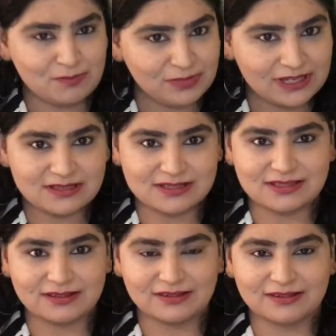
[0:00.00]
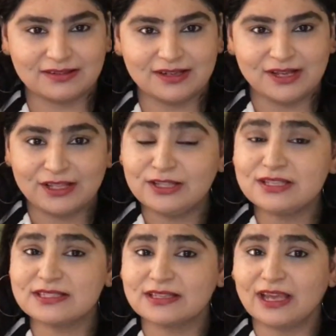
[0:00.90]
Please
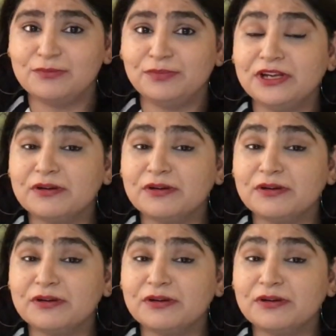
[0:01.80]
this can be